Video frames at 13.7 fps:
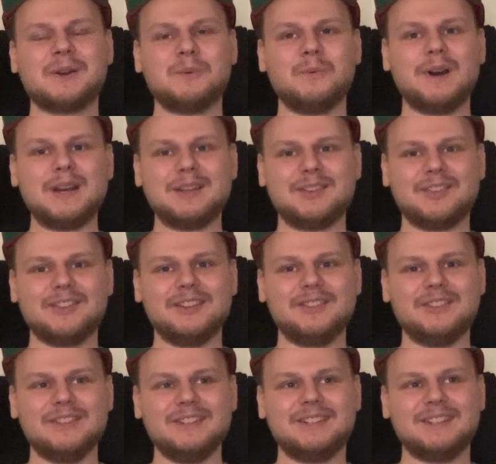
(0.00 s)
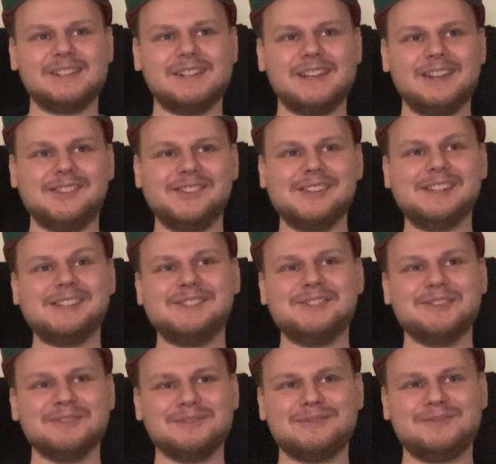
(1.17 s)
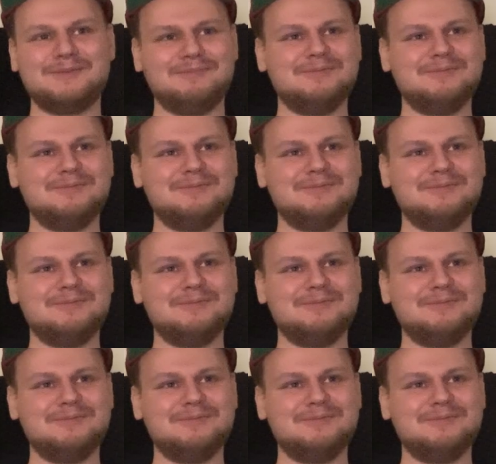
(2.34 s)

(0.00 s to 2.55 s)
Vice City at the age of